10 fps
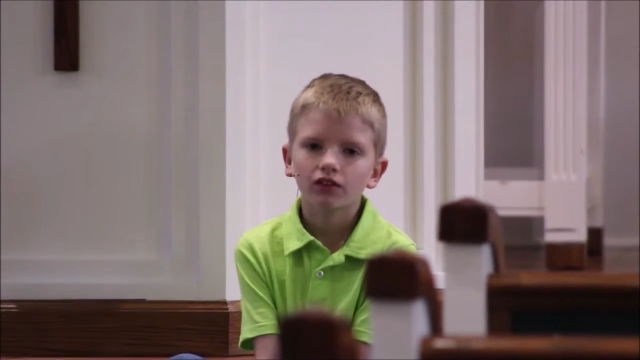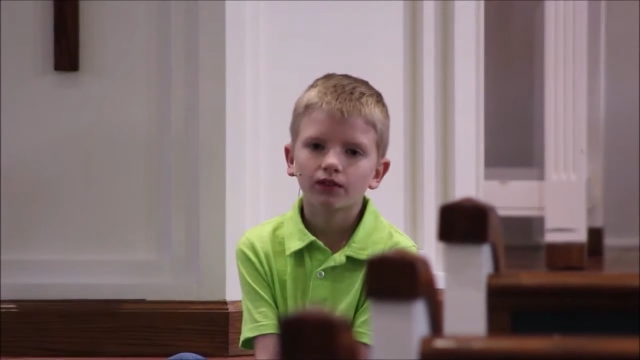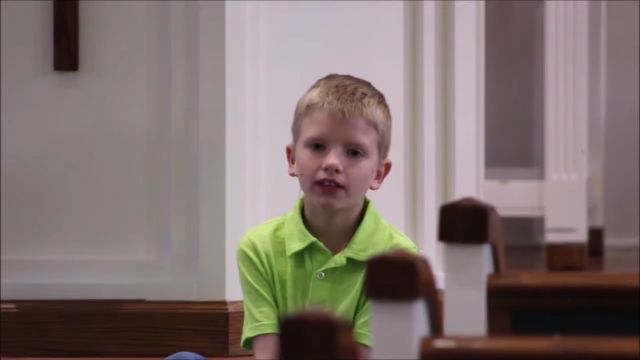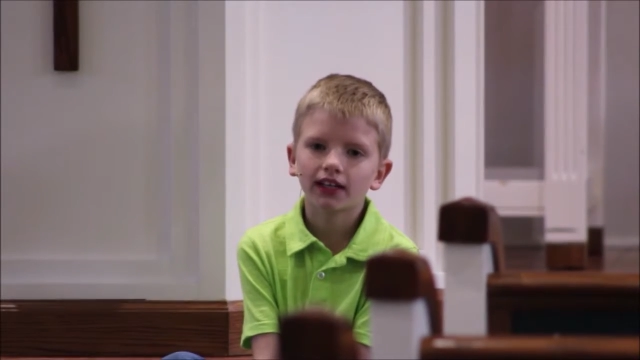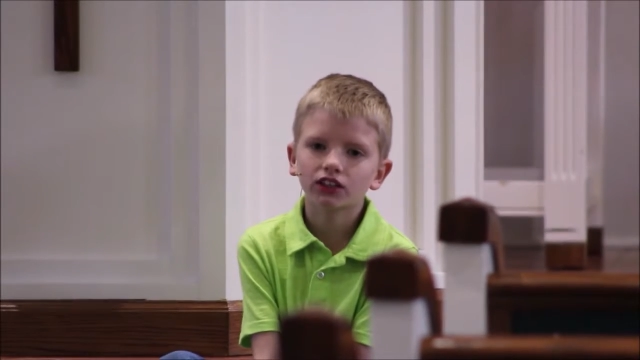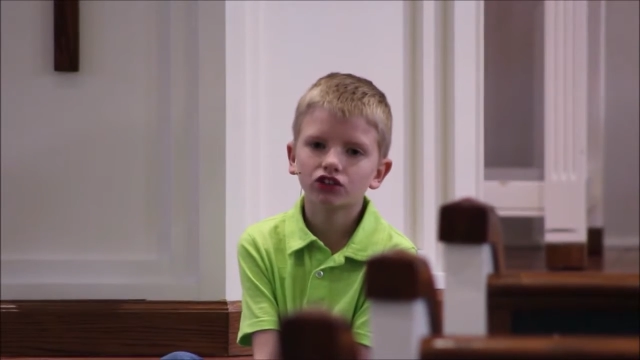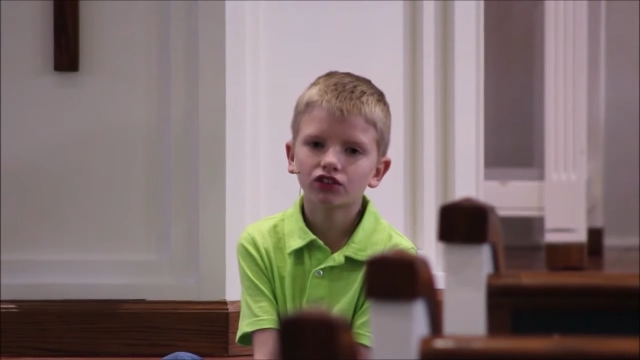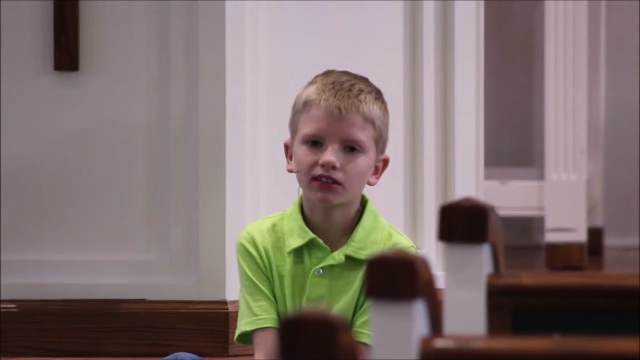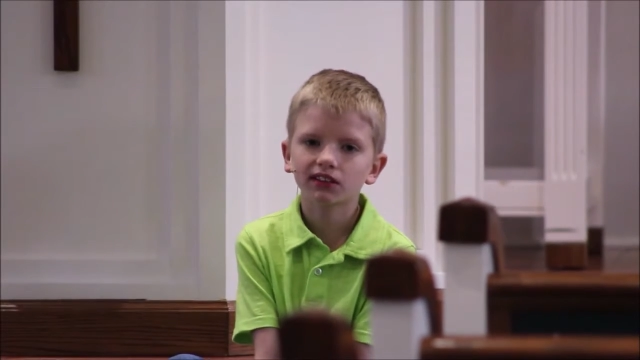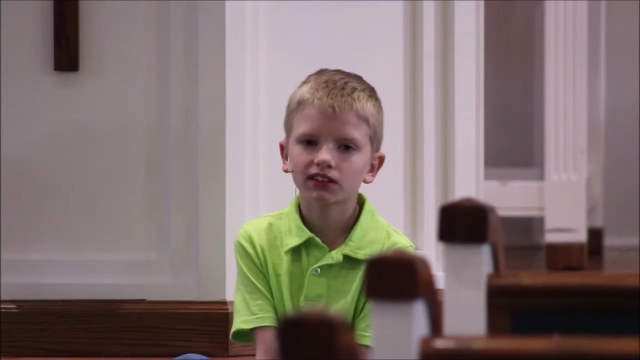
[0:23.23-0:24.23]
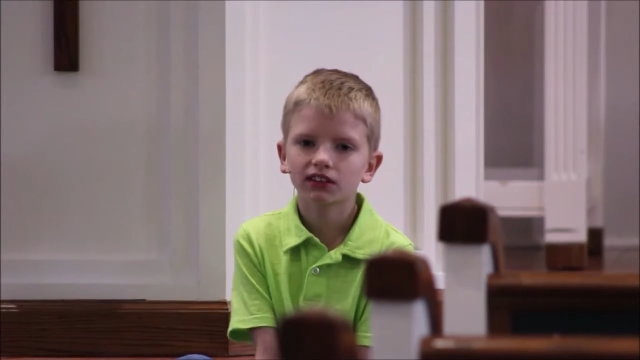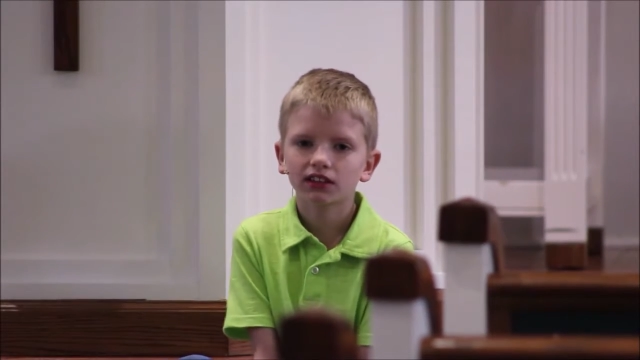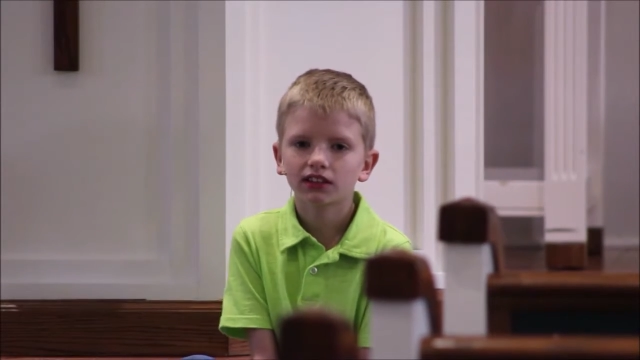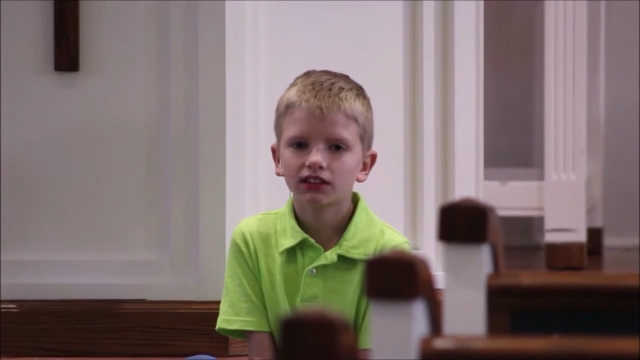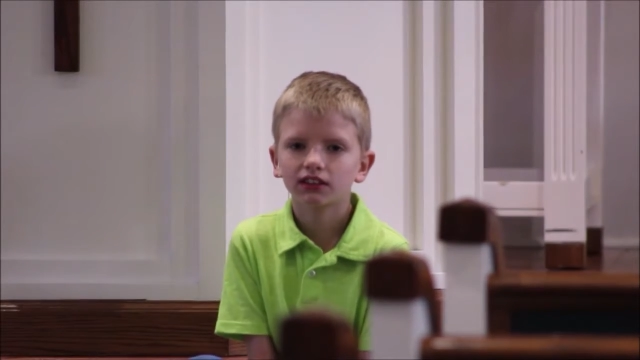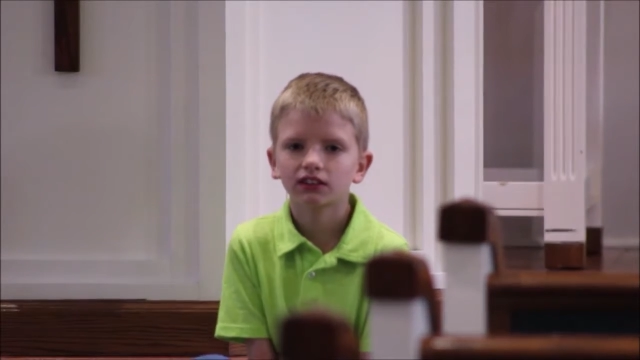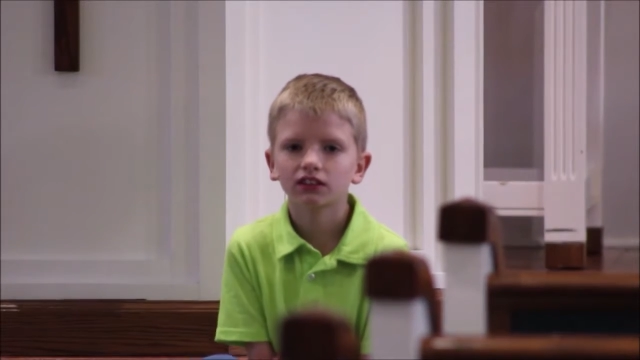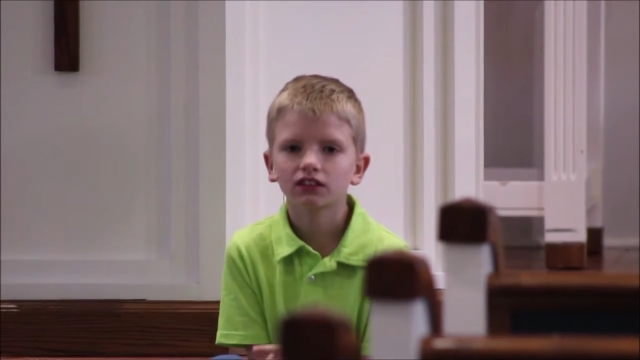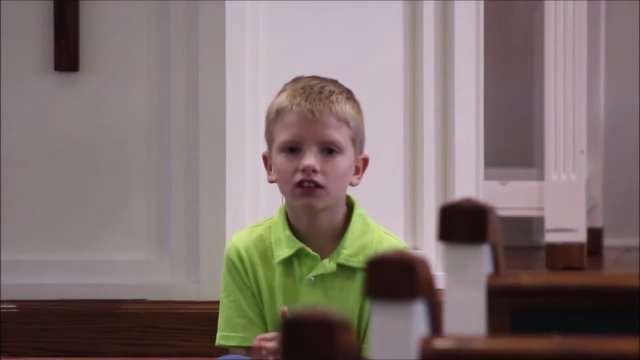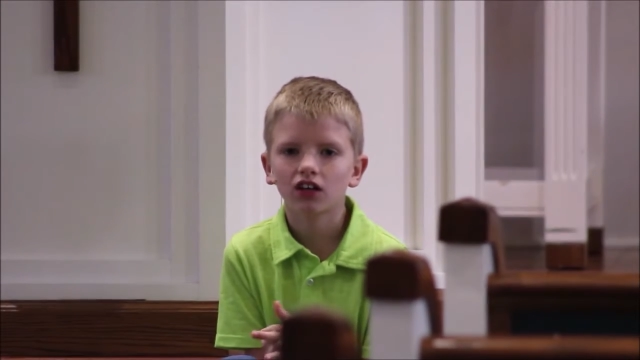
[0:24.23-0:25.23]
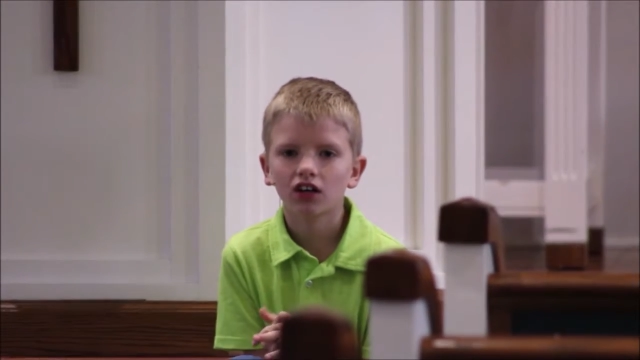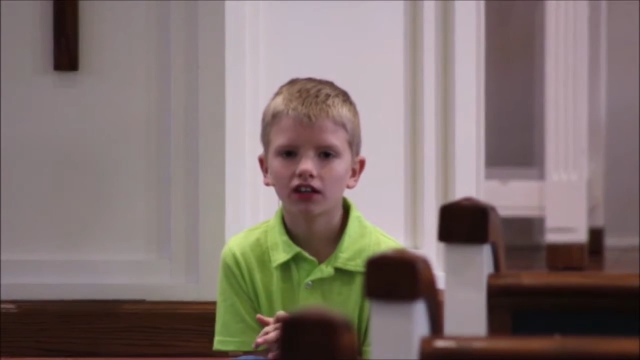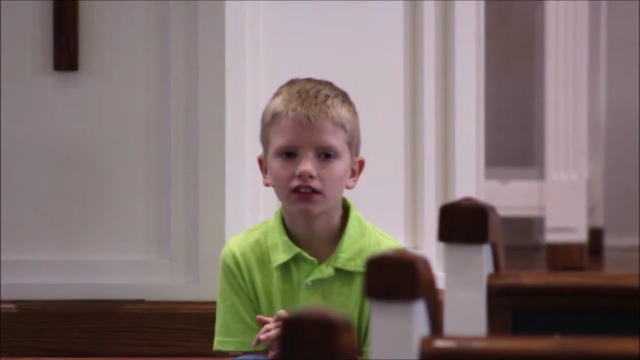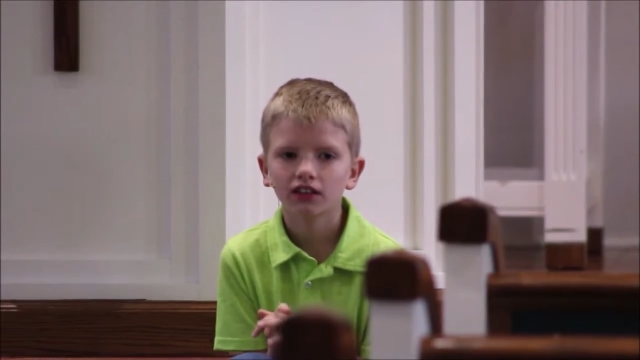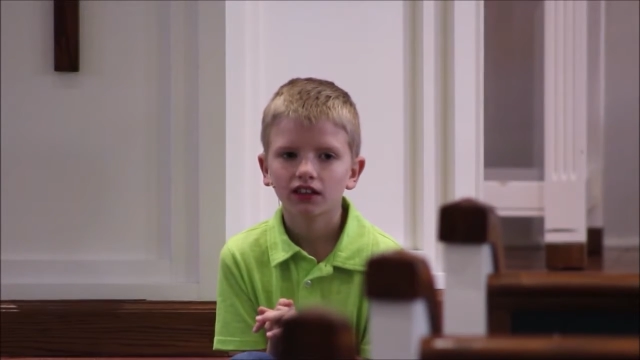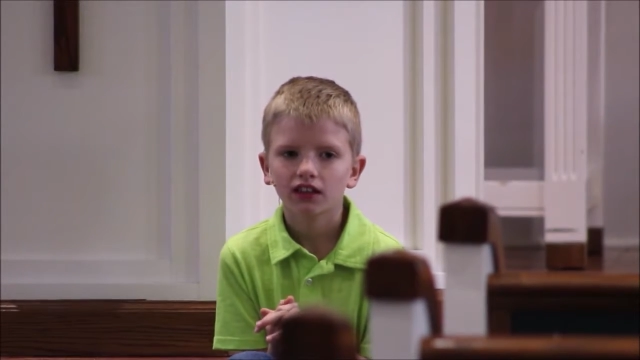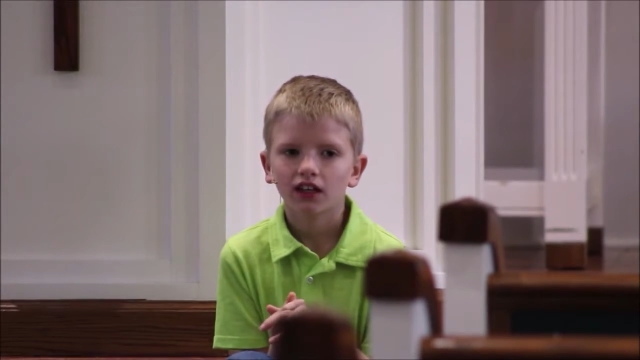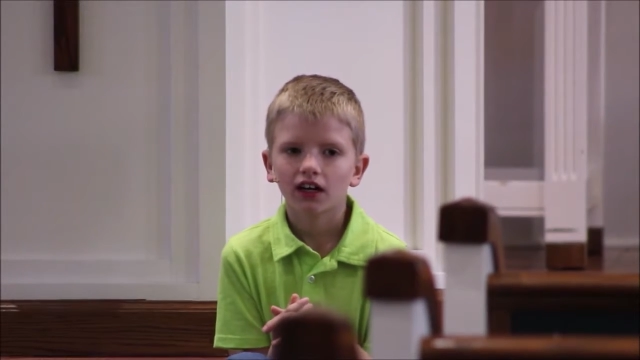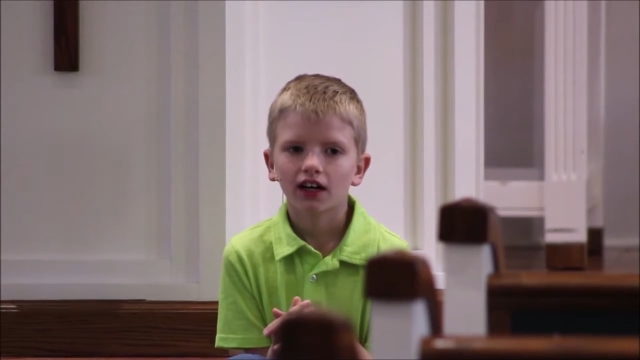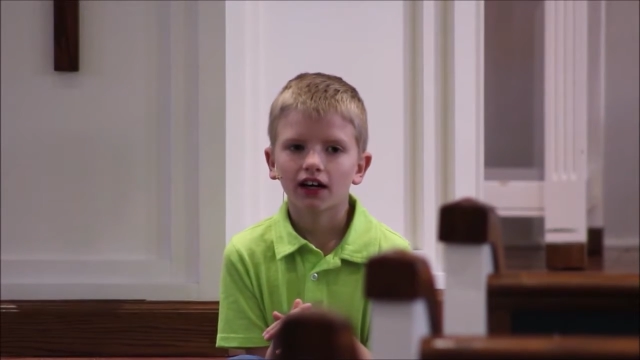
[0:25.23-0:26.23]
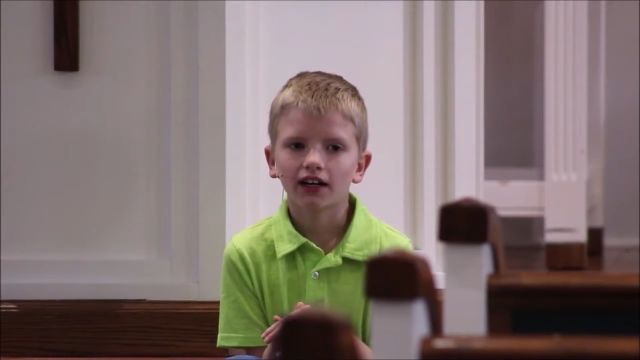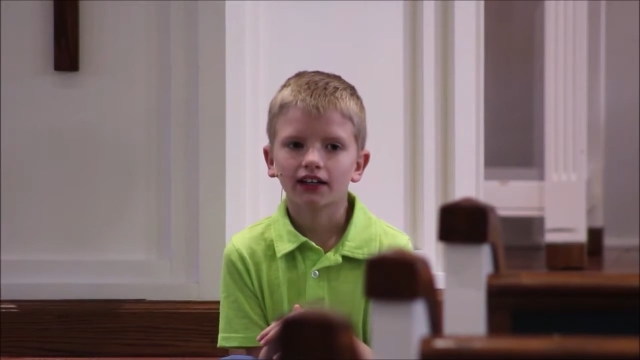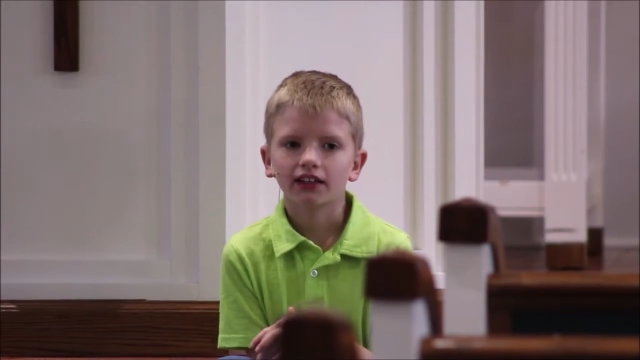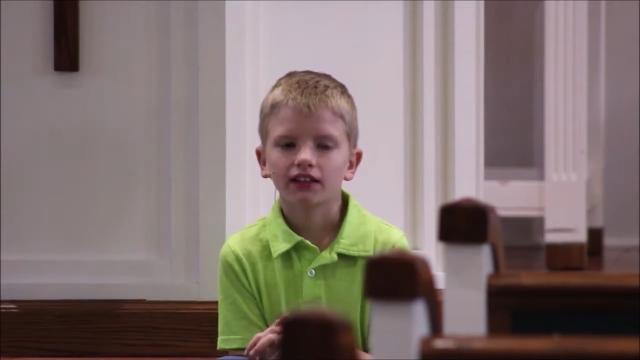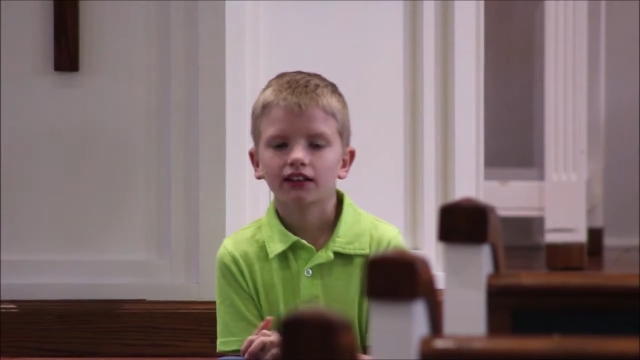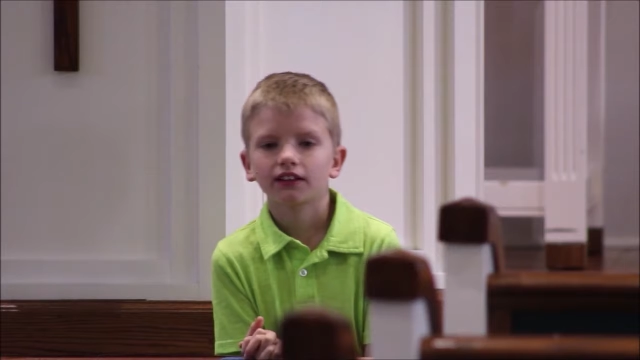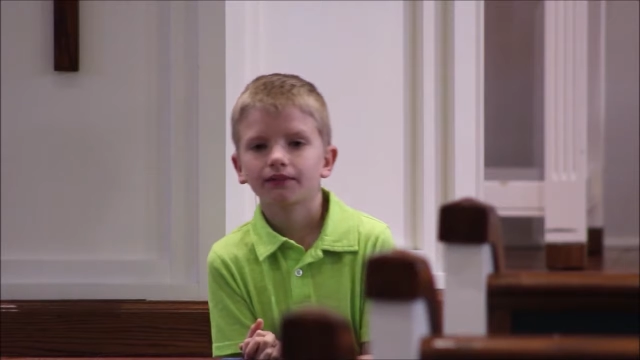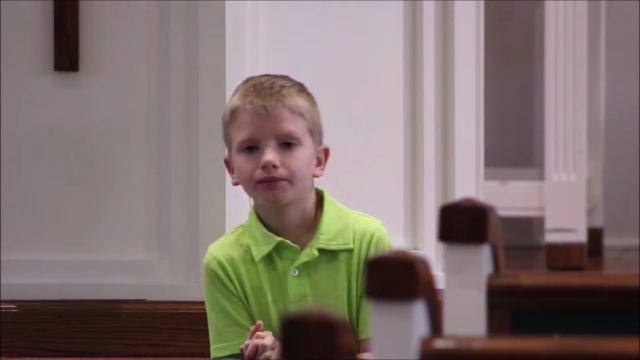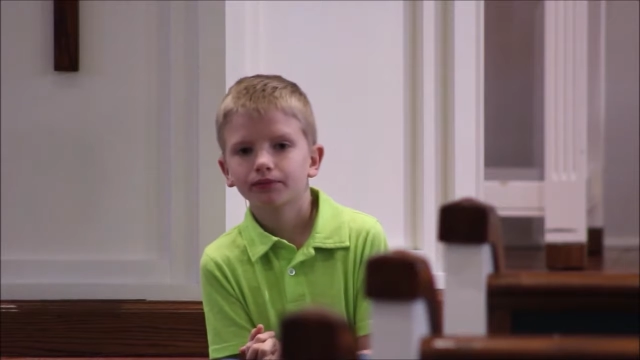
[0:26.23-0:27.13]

When I trust in God, I